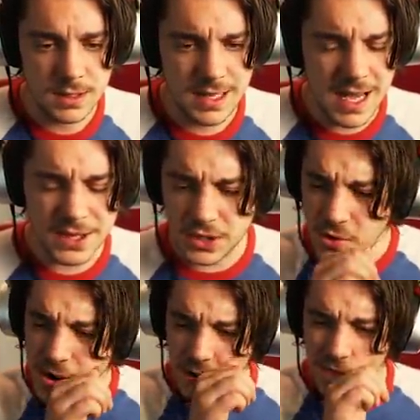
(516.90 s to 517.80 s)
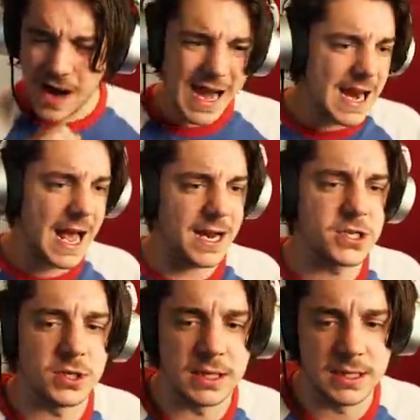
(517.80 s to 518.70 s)
Yeah, they're doing great,
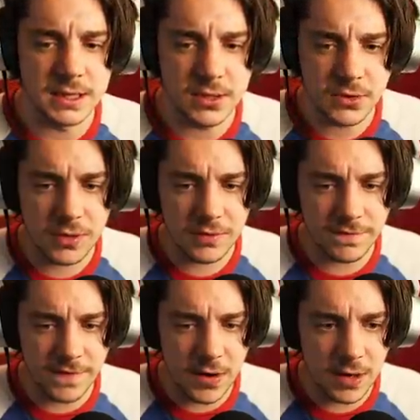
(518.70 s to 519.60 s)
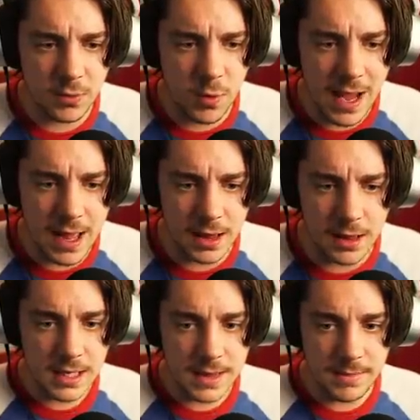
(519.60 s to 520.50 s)
actually. They're doing very
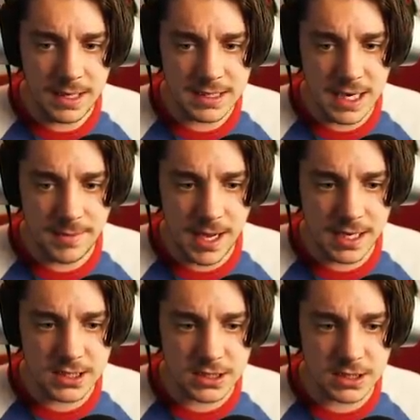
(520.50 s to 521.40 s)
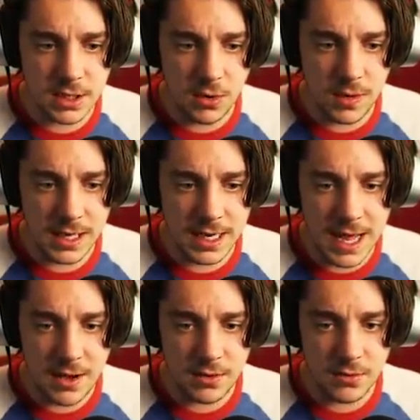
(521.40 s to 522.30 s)
well. And in the meantime, I could just go in and
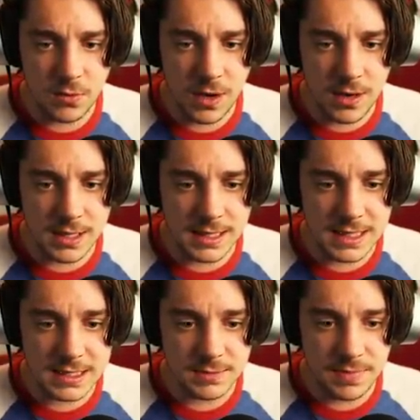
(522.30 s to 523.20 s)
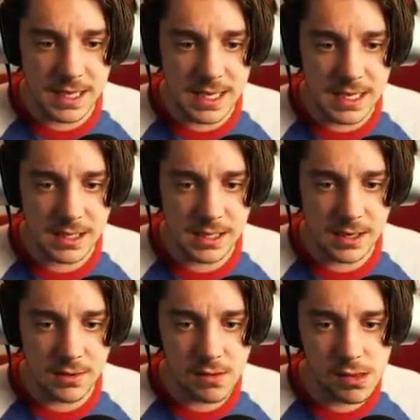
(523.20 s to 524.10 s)
out where I need to be, you
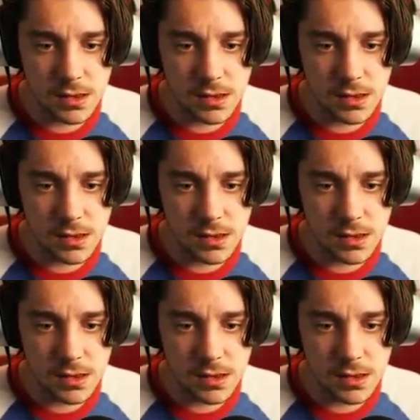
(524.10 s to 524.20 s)
know?